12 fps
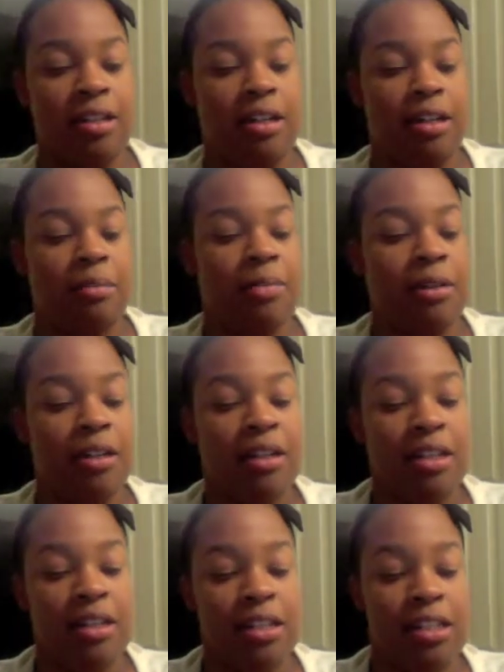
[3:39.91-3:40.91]

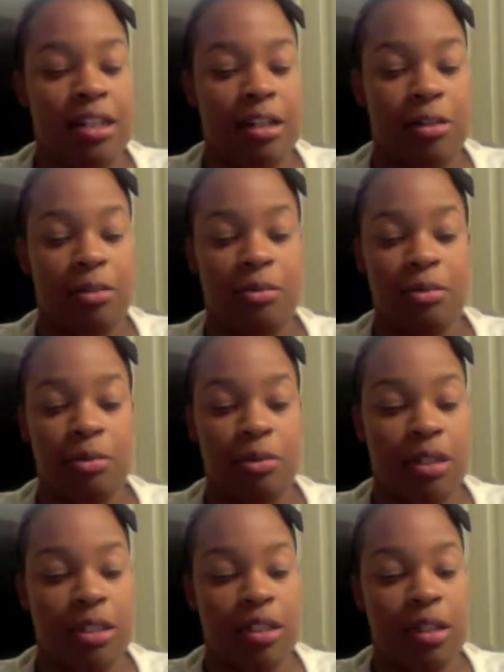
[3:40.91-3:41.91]
So we're going to start with the
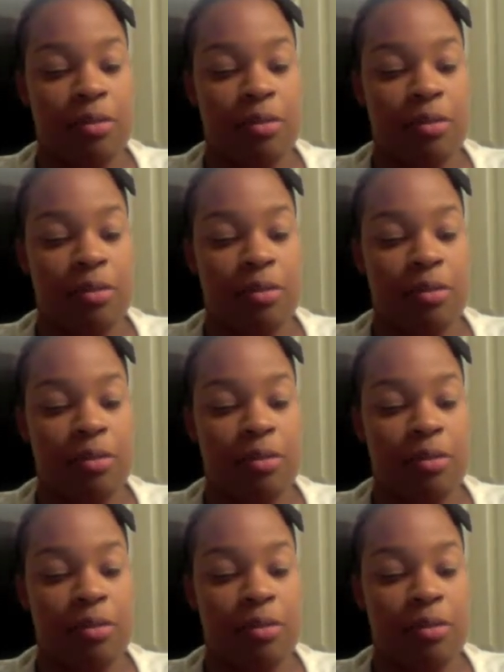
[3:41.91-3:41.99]
base.